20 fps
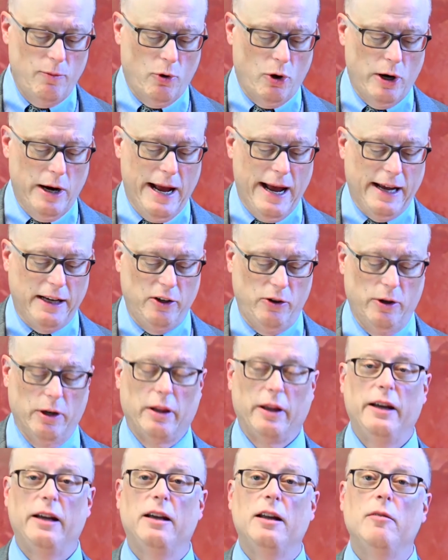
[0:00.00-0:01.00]
more
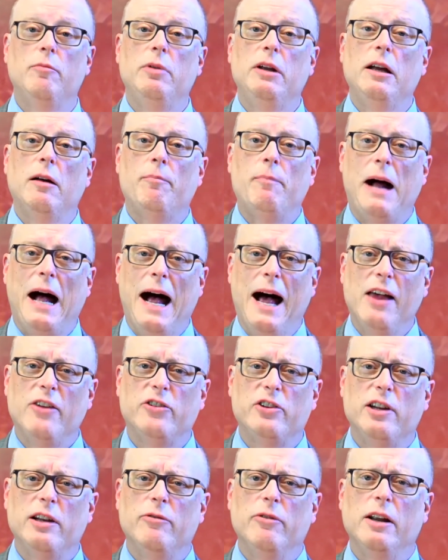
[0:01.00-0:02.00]
accurately can be a
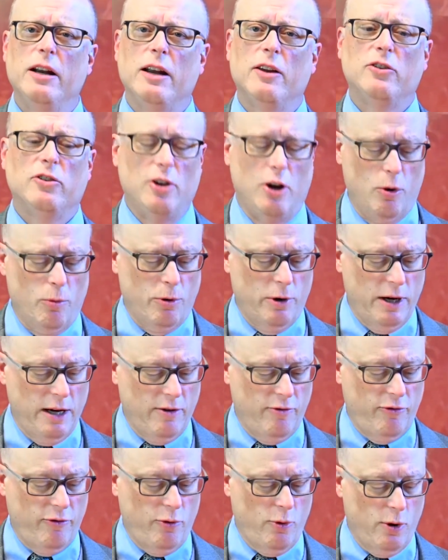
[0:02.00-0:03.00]
positive and a
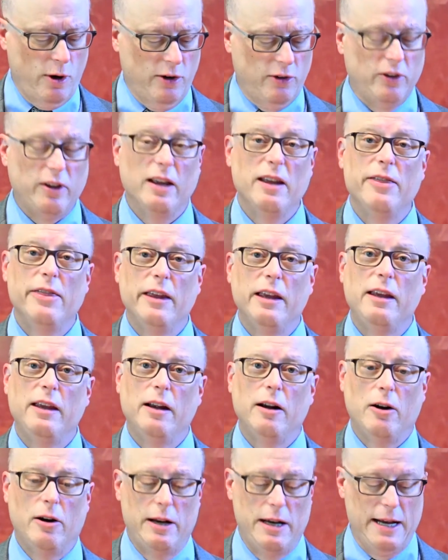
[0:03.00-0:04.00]
sobering force in the
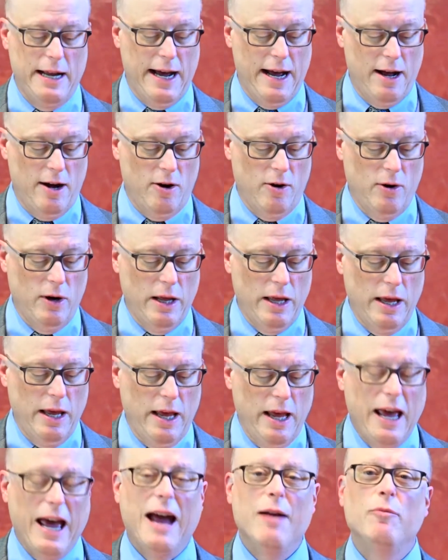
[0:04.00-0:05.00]
here and now.
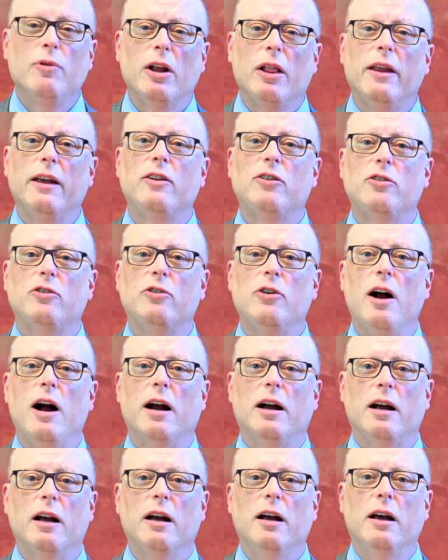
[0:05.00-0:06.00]
I'm really
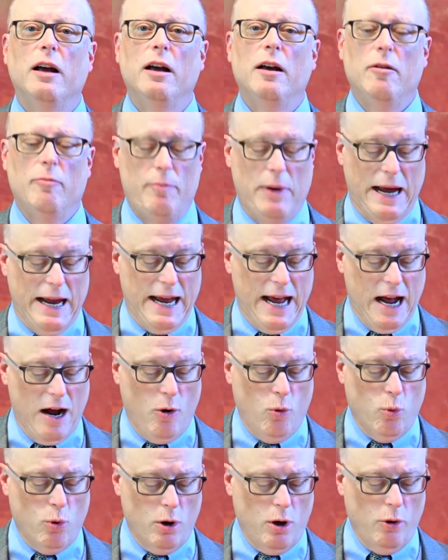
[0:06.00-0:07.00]
struck by how
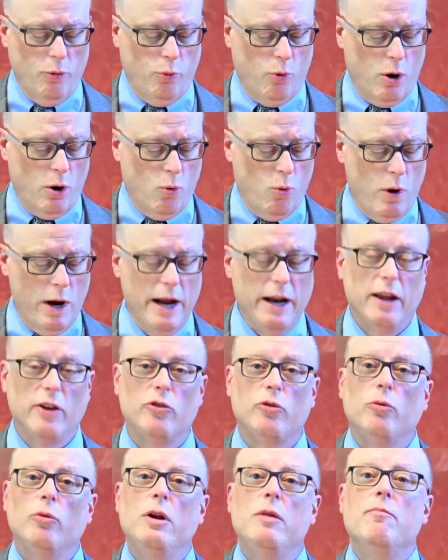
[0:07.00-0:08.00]
World War I
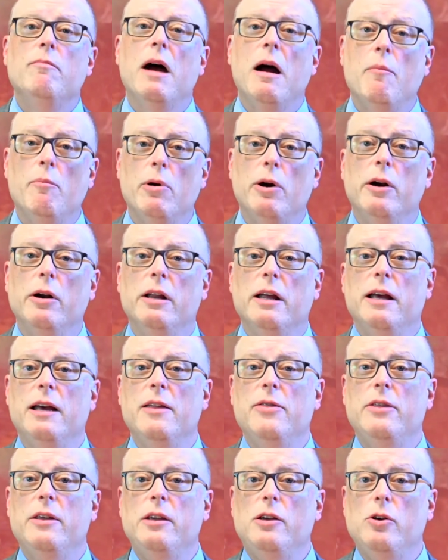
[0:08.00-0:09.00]
is remembered
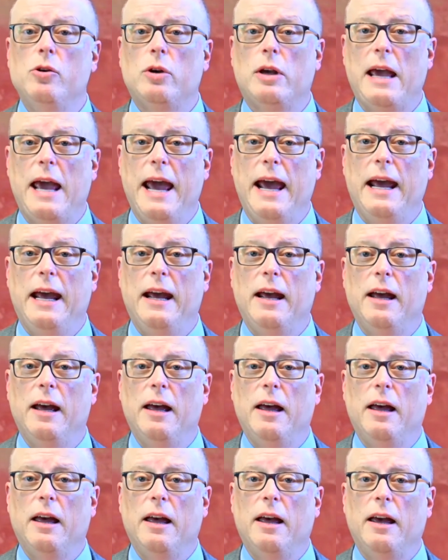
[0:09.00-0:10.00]
in the UK
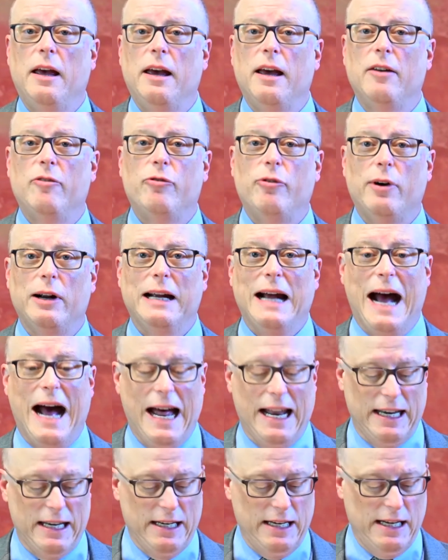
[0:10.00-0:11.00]
and
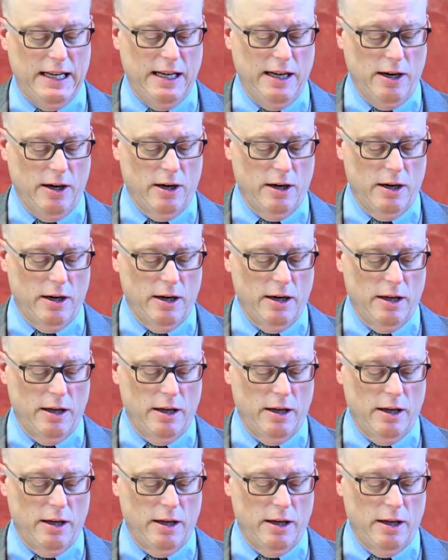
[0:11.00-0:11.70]
forgotten here.